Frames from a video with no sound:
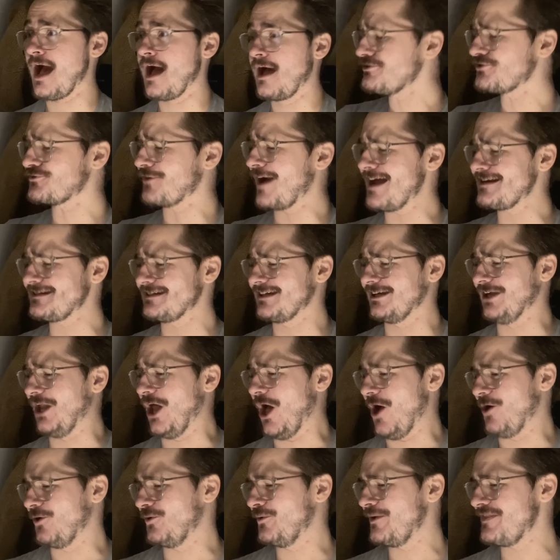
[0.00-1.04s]
was riding
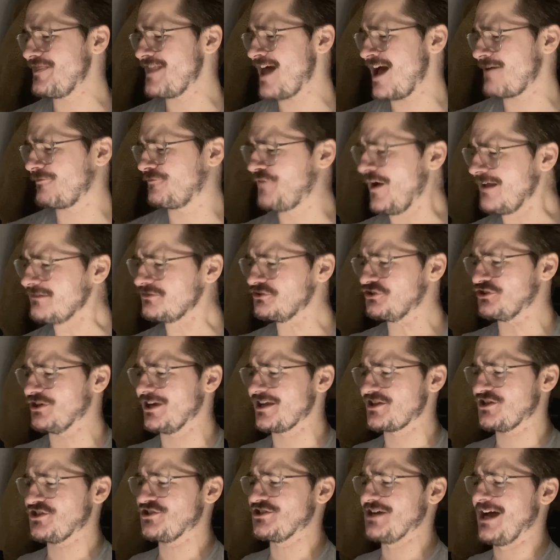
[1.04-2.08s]
along when that vulture
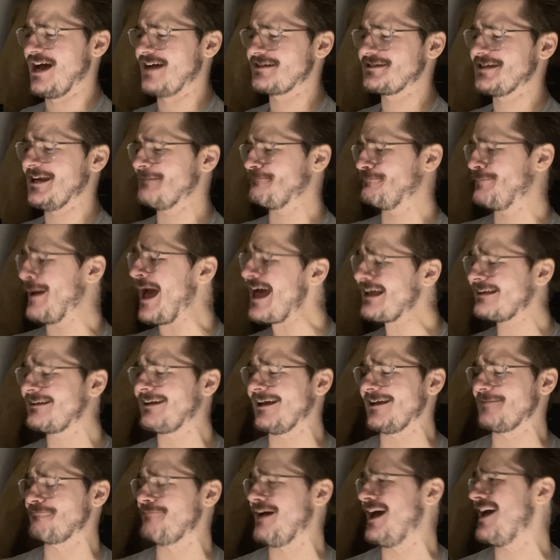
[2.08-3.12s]
started
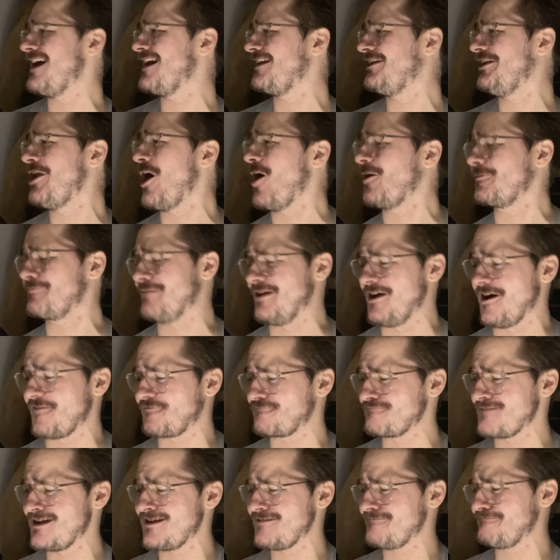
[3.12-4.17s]
pecking me and knocked me off
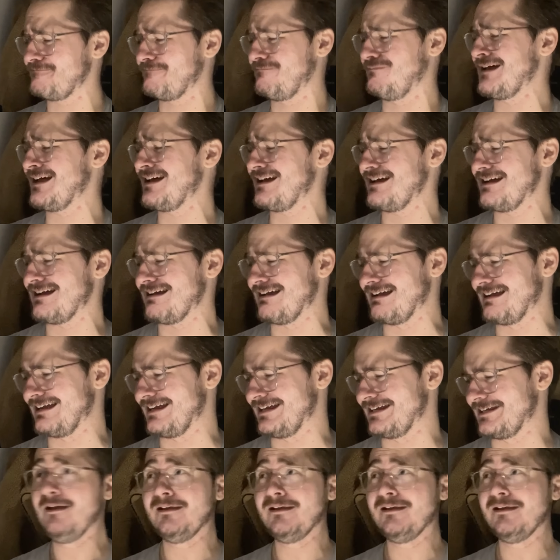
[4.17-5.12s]
my bike.